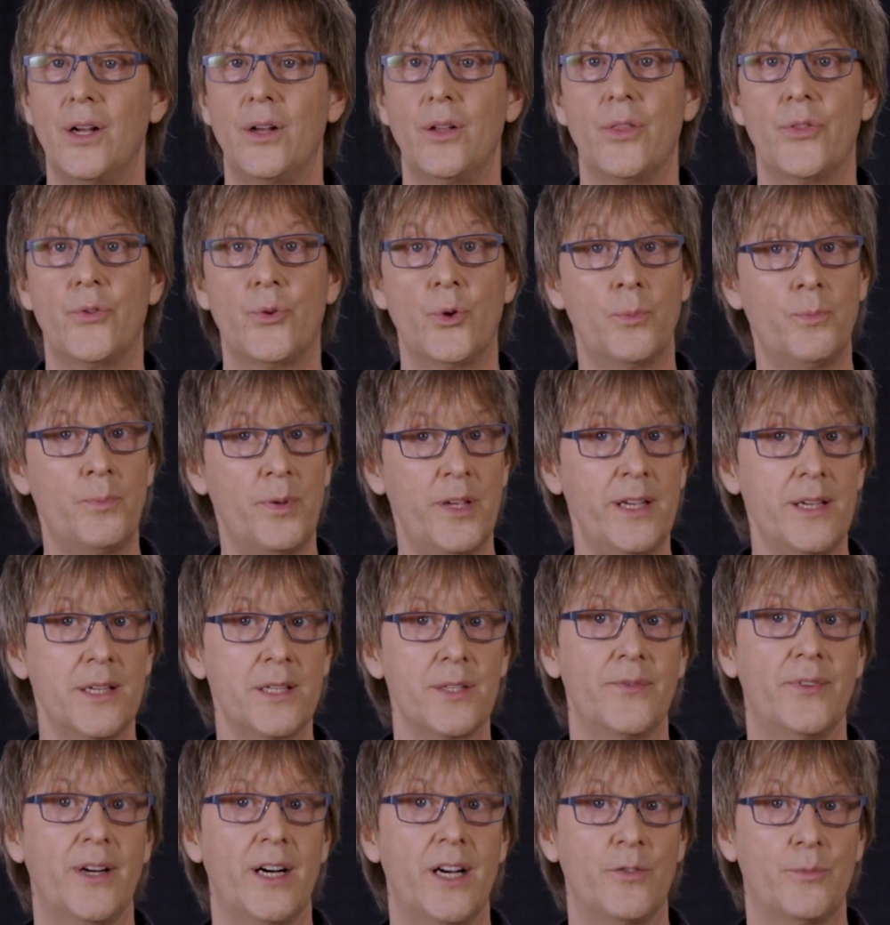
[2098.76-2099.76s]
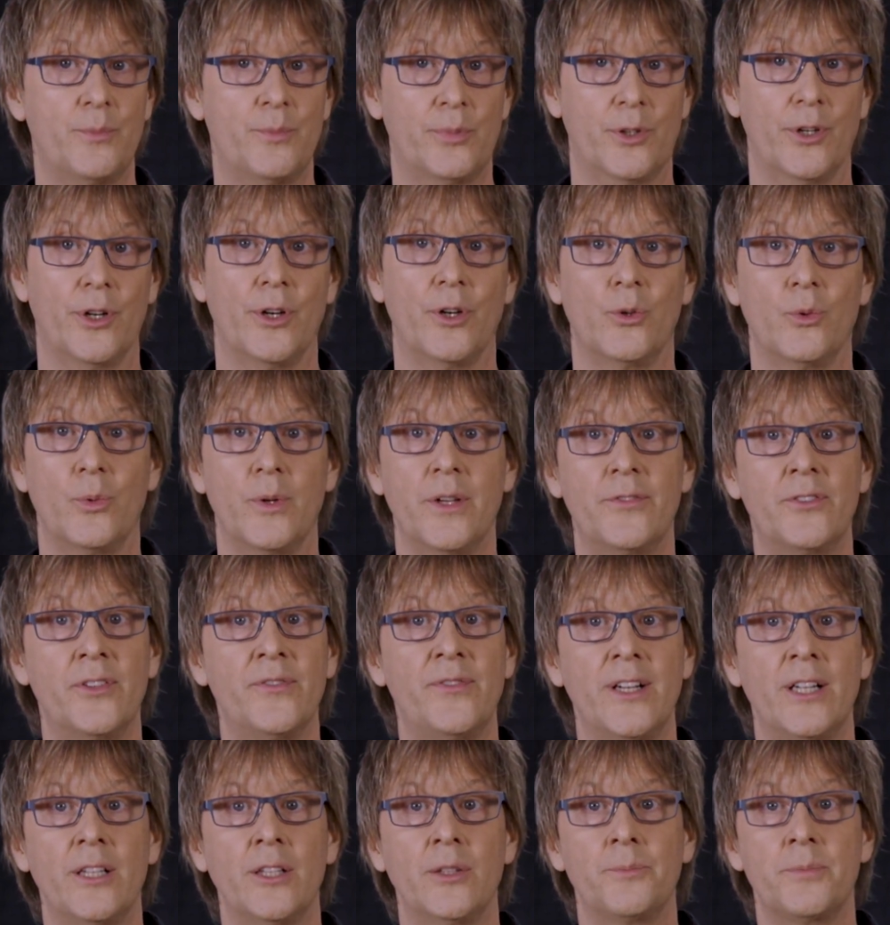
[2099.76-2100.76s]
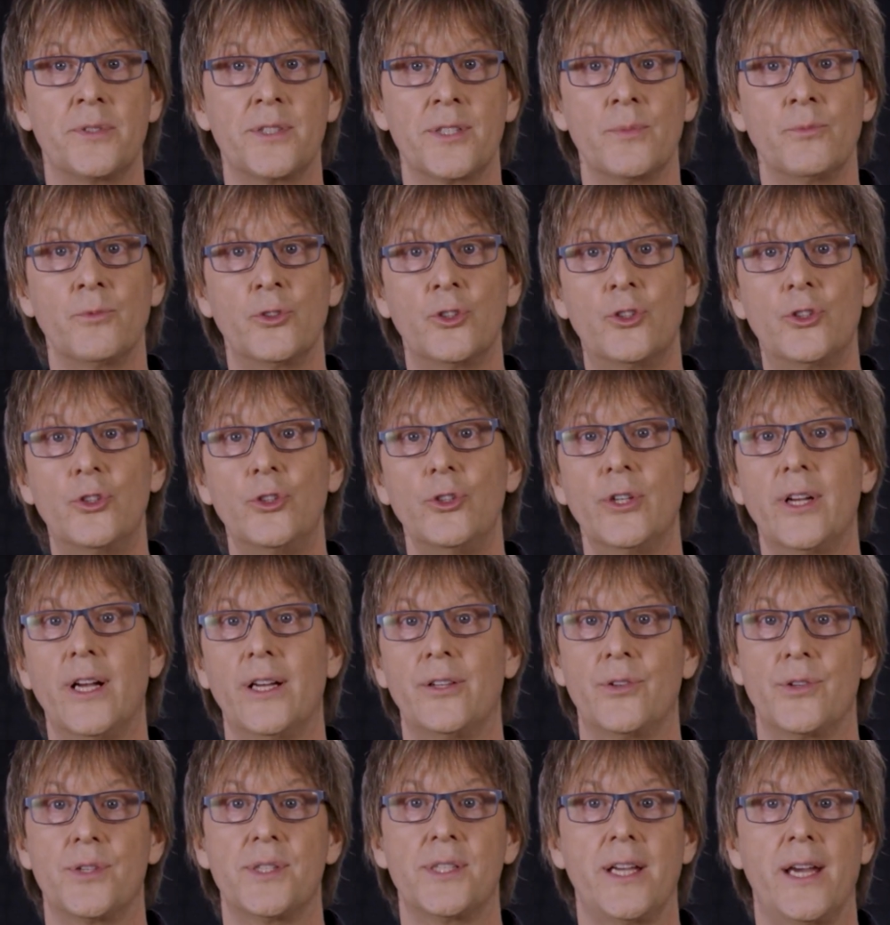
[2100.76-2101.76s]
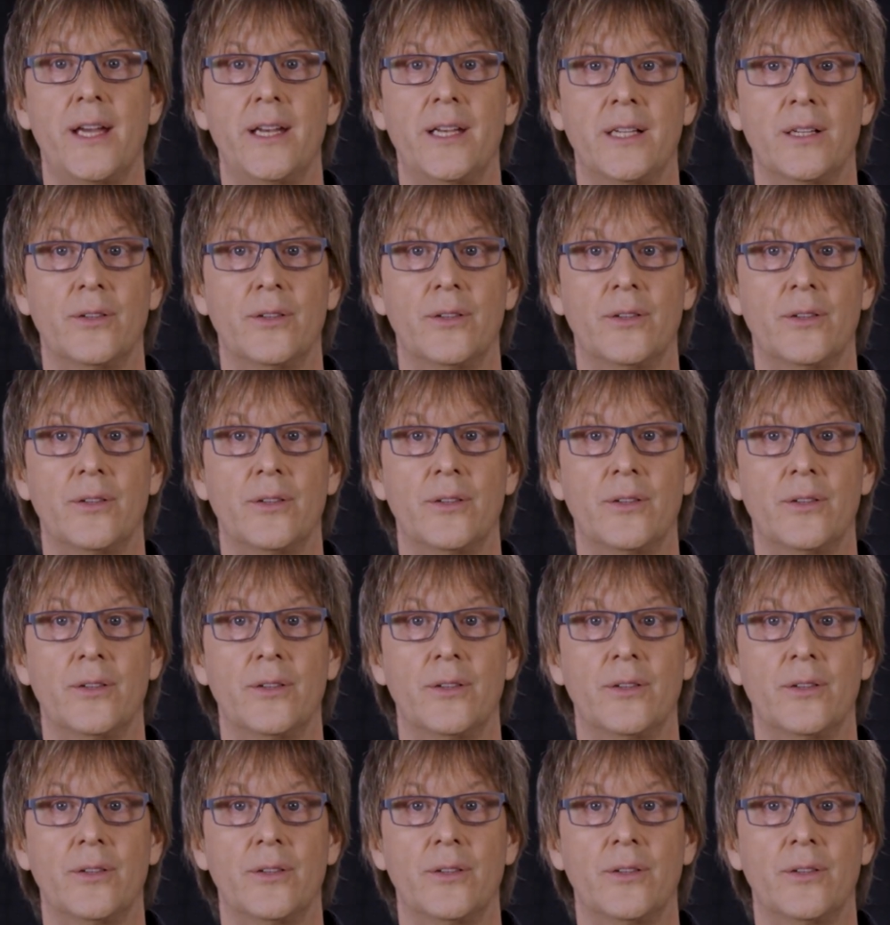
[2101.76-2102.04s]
Through PS5 Pro, we've developed some good understanding